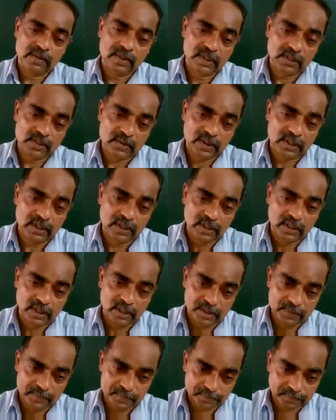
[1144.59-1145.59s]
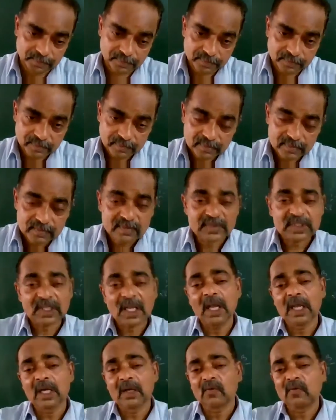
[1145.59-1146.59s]
Understood it clearly?
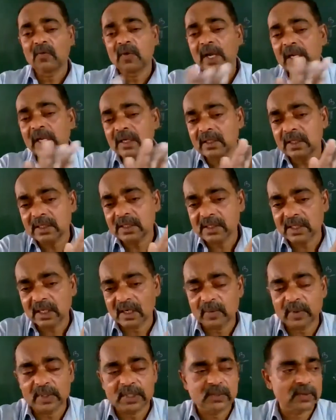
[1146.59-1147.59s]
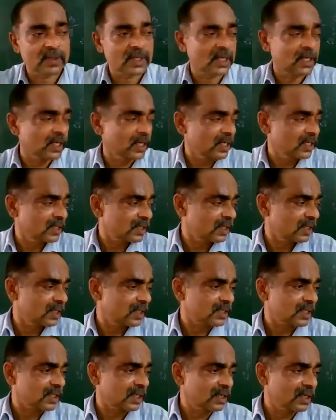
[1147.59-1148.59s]
And while these elements were arranged in
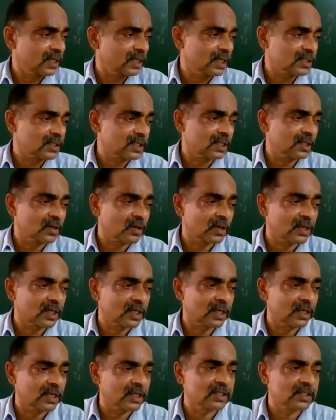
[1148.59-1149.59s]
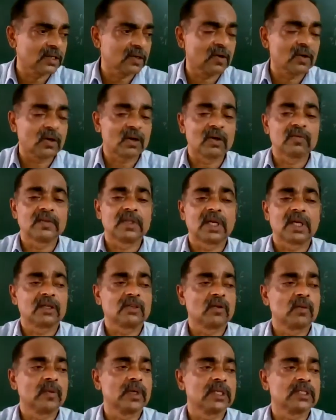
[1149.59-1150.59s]
this increasing or decreasing order of their
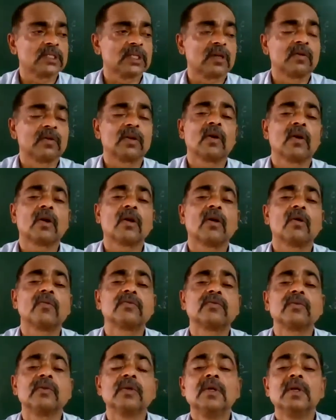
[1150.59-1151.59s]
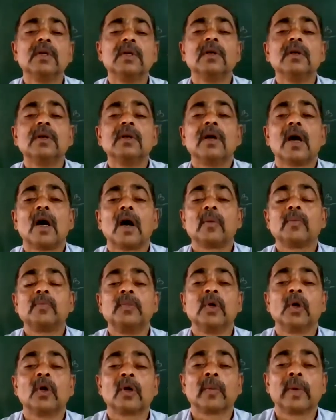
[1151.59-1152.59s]
atomic, there were a lot of
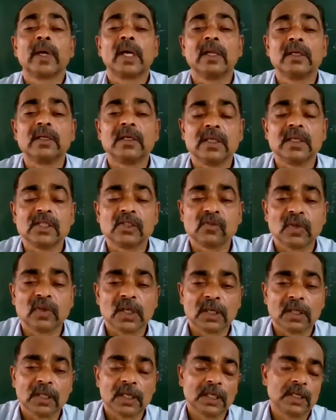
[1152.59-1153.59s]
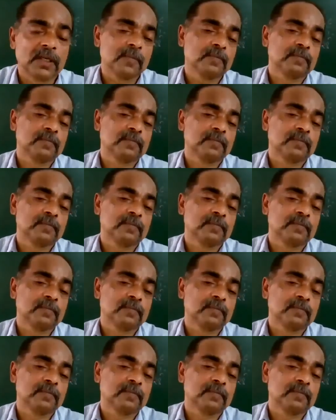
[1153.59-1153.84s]
abnormalities were there.